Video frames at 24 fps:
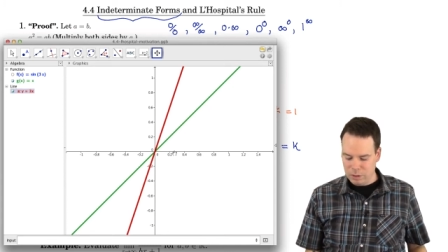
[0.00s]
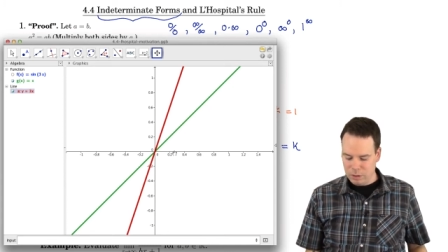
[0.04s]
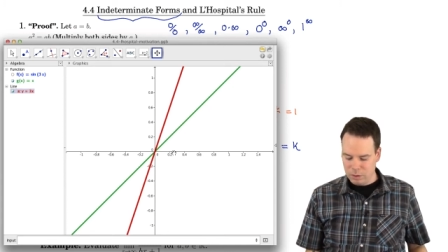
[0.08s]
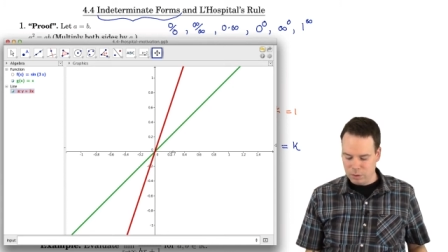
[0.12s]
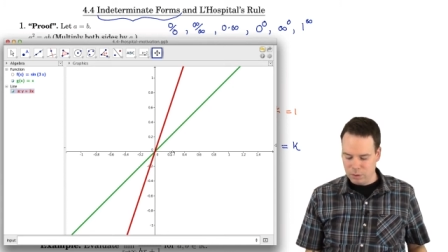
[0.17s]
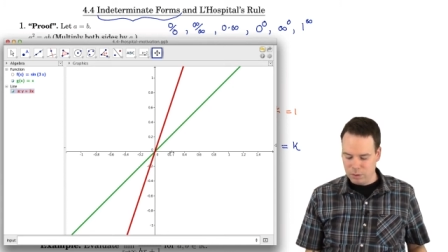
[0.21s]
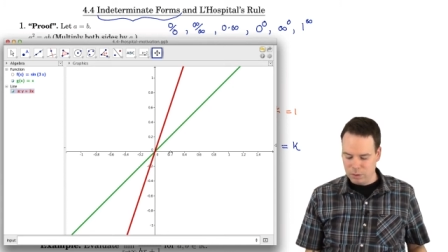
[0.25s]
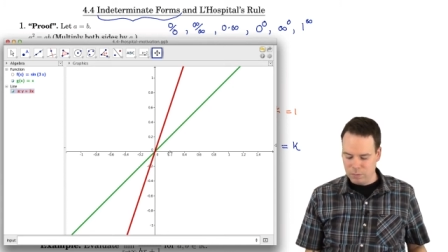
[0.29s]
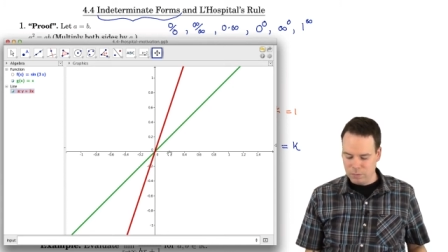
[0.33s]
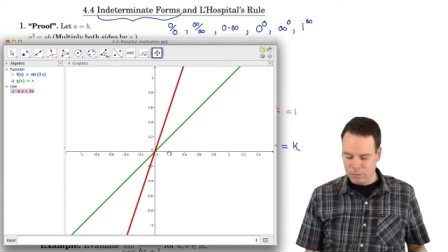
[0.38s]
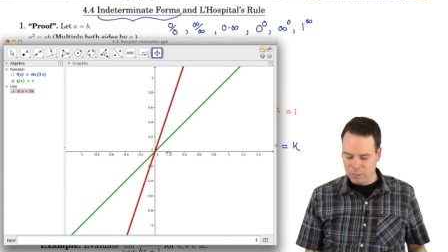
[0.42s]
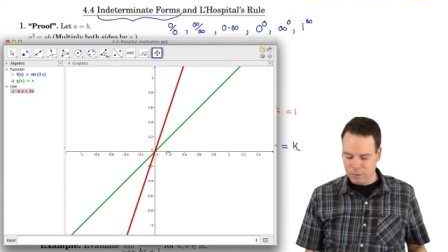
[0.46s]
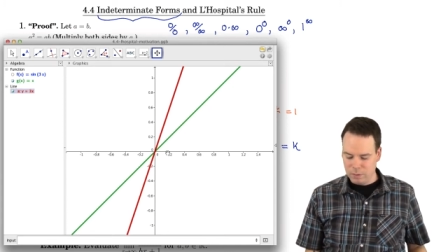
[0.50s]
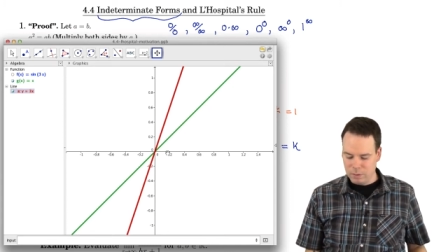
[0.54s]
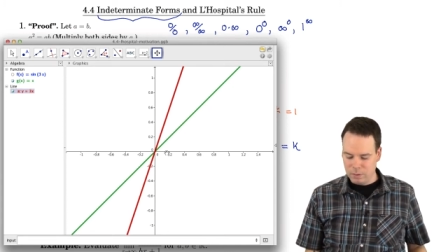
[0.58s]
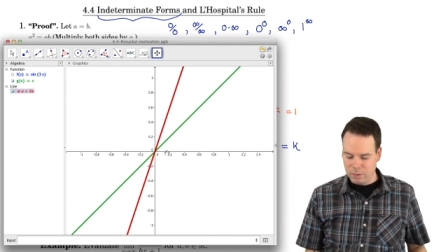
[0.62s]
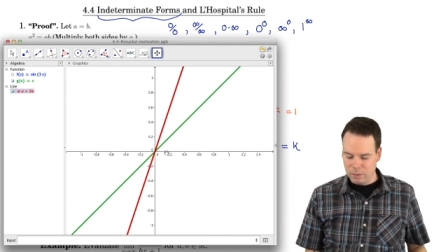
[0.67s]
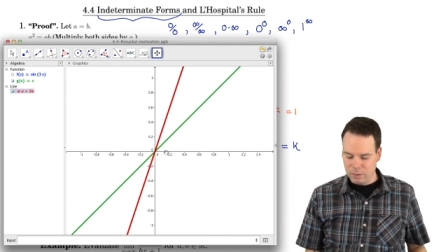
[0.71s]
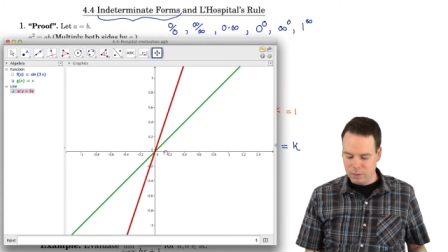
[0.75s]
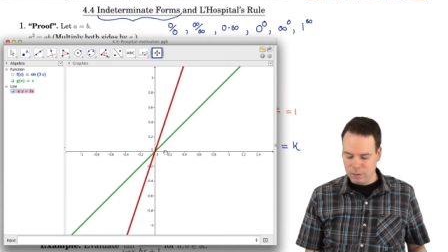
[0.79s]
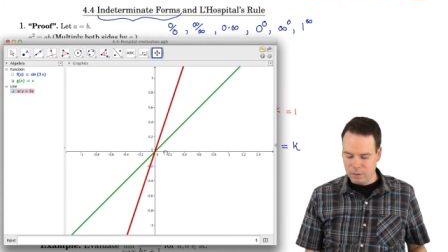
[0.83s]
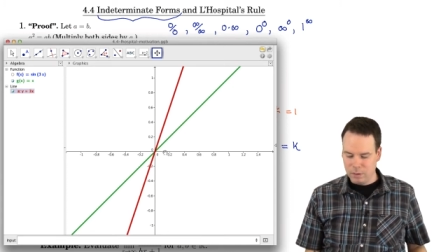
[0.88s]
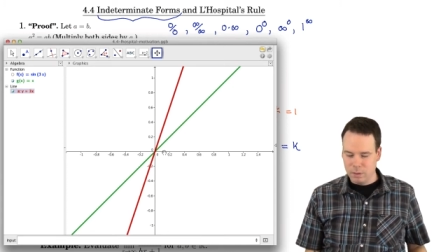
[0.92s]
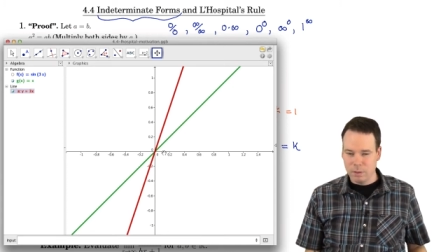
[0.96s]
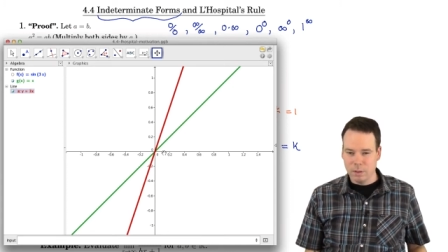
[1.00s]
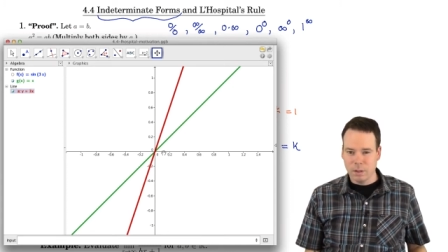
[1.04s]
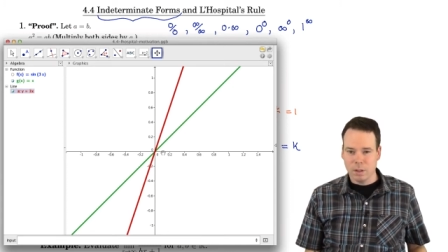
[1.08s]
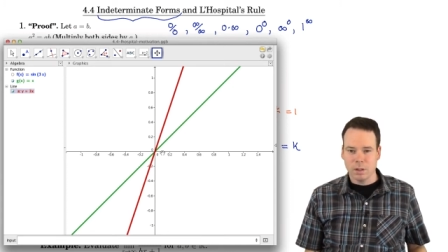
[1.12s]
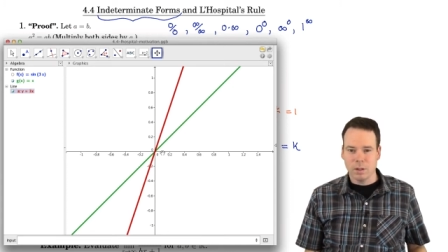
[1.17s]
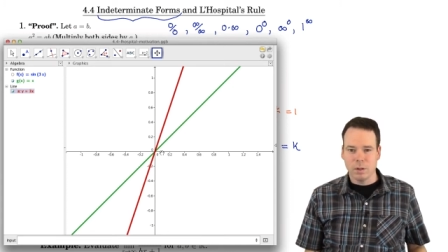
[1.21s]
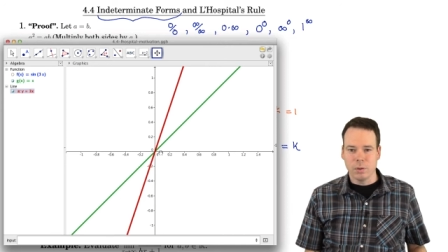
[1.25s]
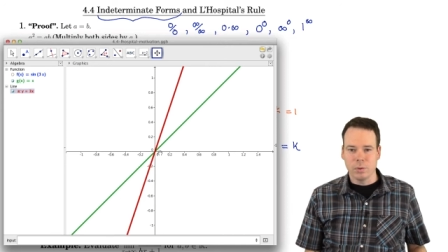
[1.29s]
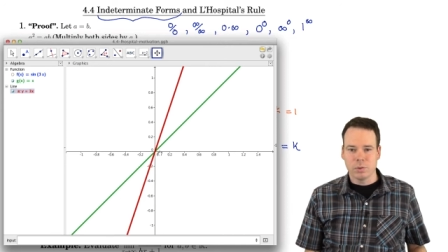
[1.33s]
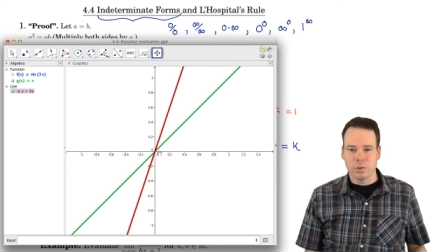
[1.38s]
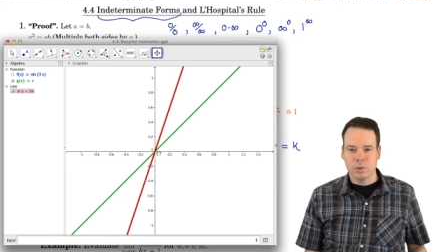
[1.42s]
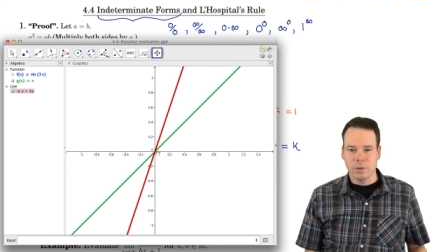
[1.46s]
curve the
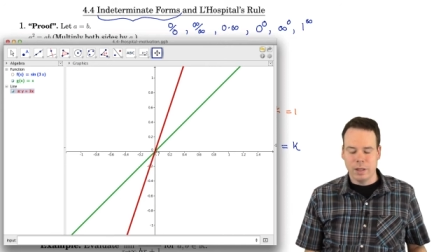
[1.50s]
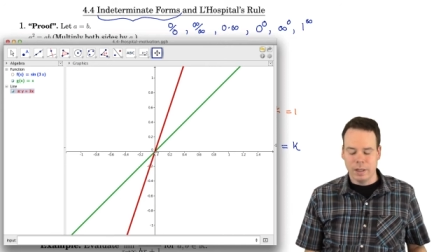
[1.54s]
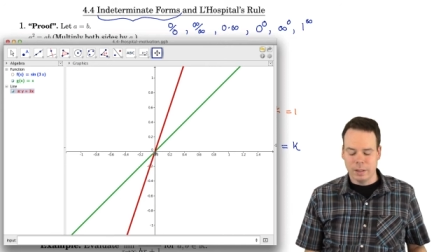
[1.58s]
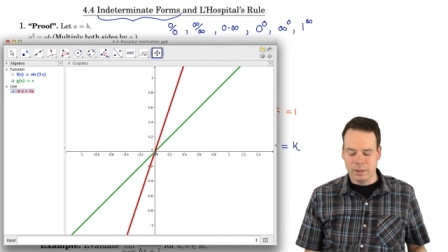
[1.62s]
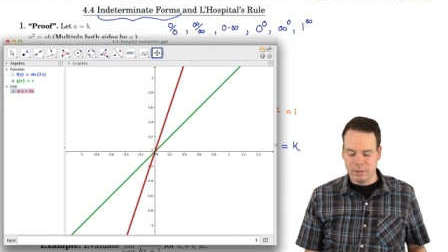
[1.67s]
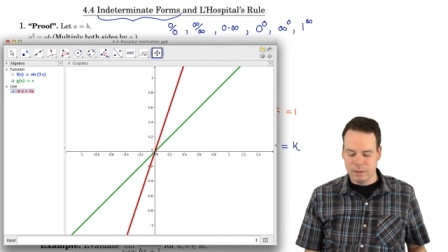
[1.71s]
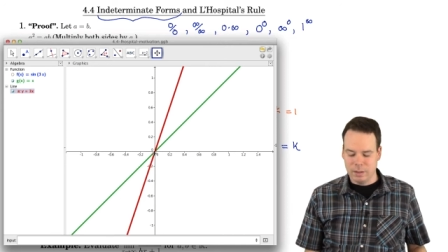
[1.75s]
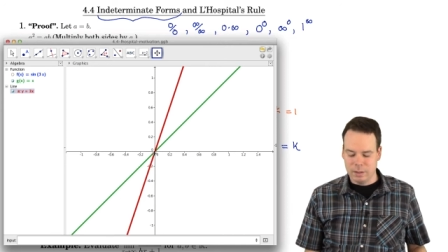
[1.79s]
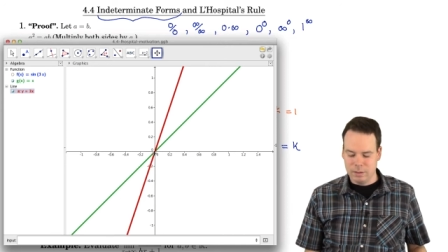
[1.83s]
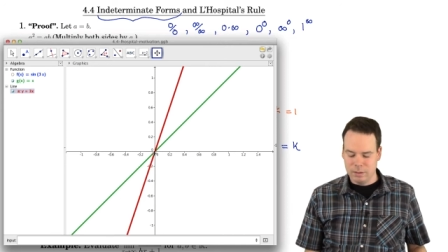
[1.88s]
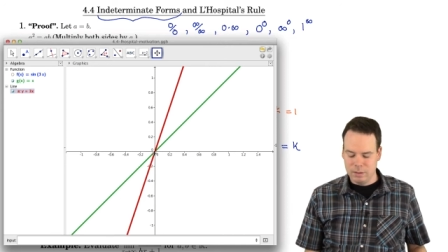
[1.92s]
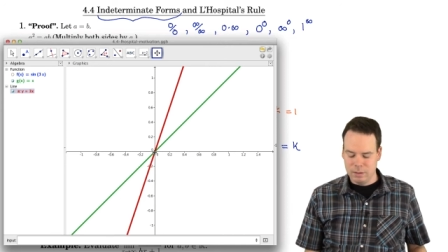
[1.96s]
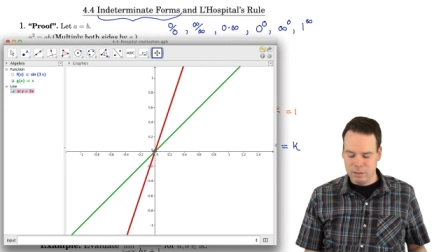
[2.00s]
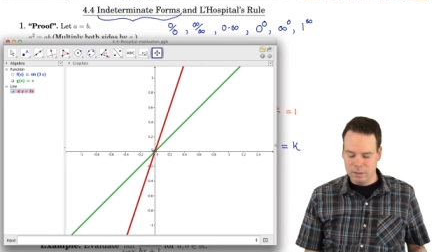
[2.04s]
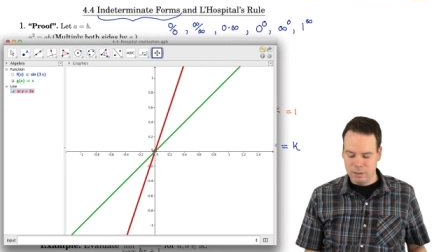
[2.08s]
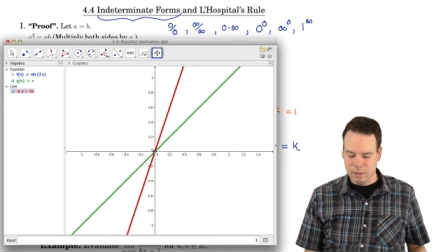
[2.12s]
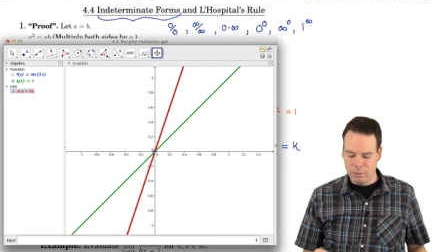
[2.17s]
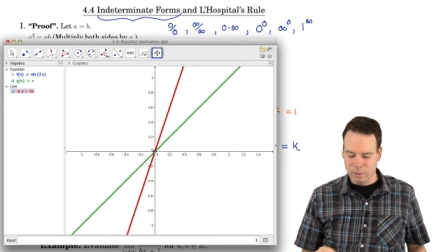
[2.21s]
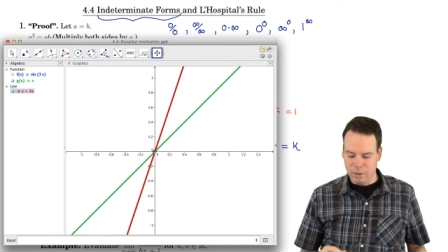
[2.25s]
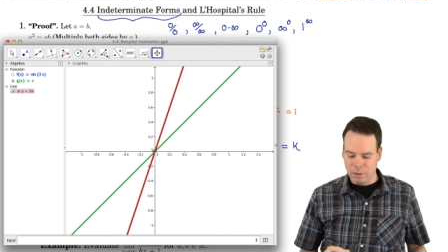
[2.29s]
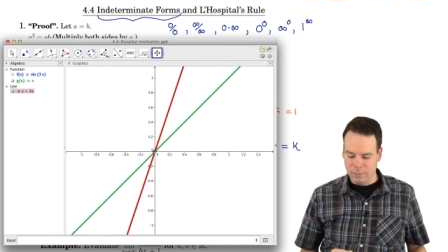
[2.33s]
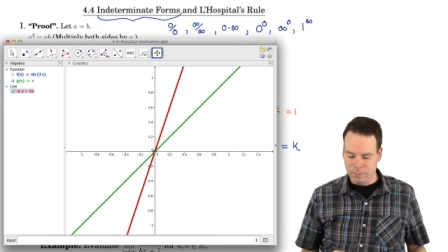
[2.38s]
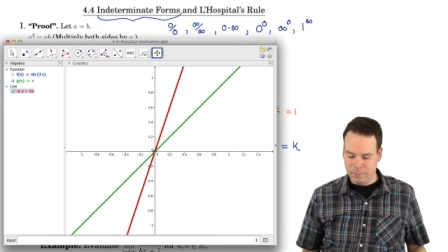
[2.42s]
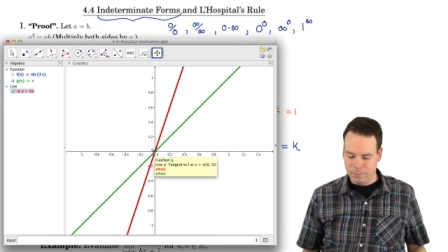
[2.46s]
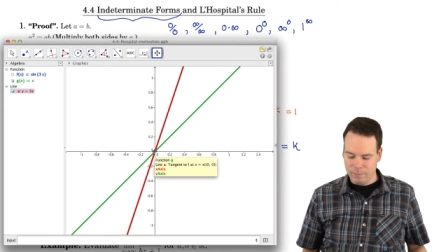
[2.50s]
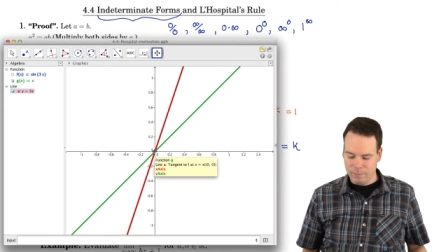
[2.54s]
closer x gets to 0.